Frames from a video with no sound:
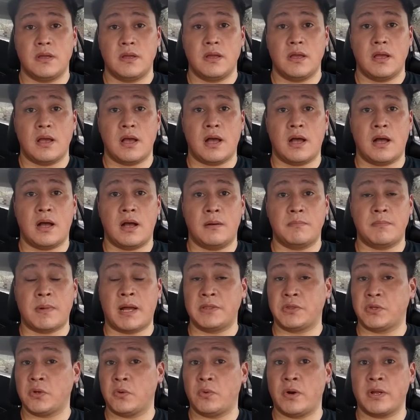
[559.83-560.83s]
I
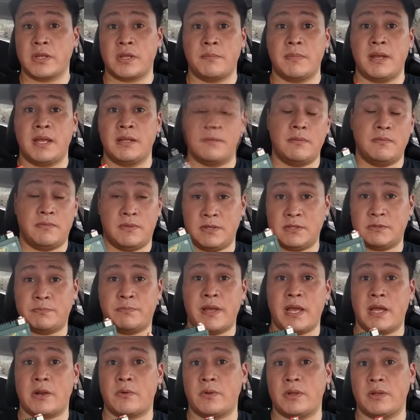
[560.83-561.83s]
don't recommend this
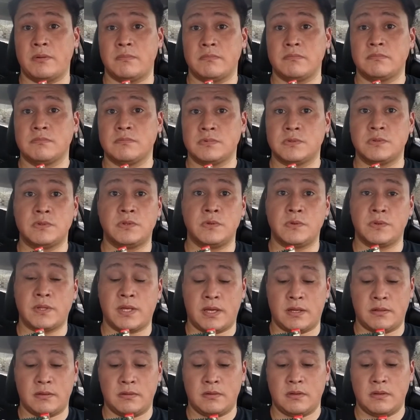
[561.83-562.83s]
battery to do
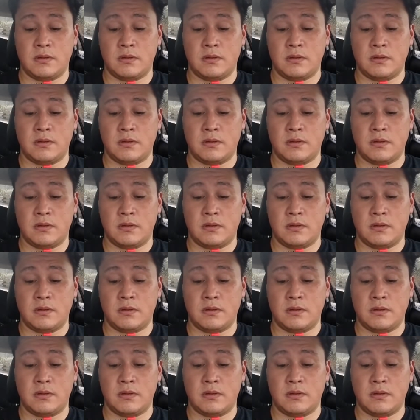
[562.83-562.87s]
that,